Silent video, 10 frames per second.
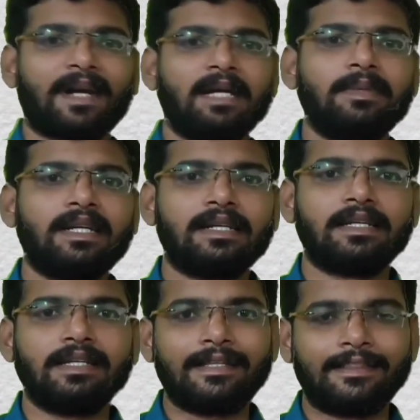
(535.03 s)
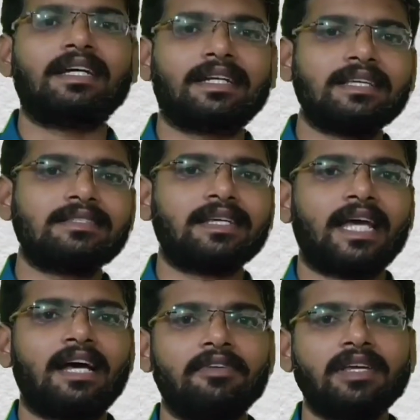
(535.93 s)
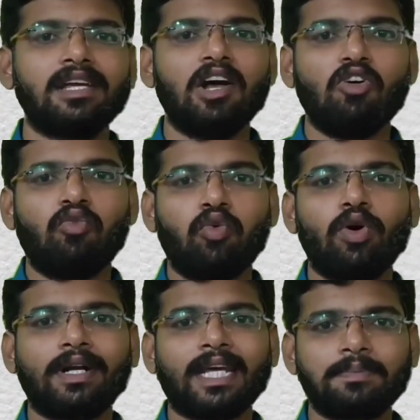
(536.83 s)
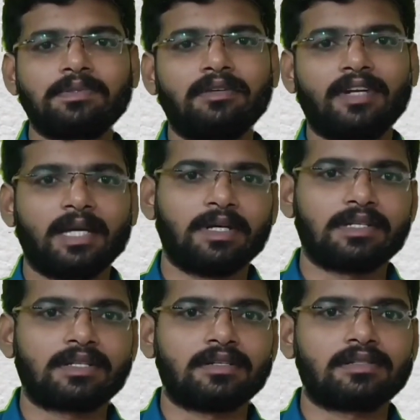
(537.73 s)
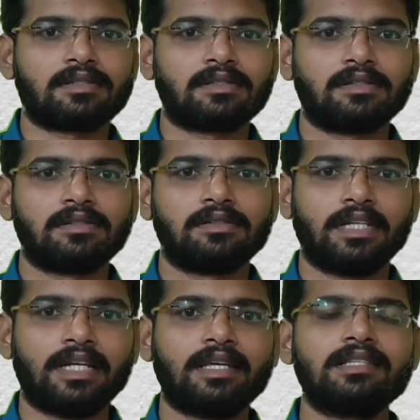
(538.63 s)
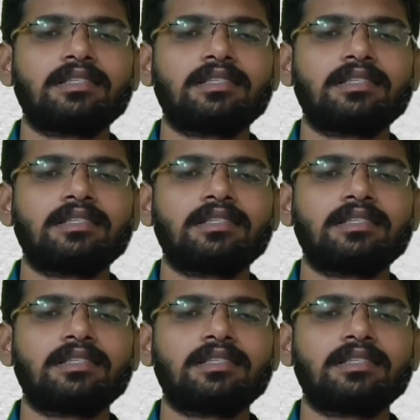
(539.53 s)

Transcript: Primarily, the taste having 4 types of dimensions. That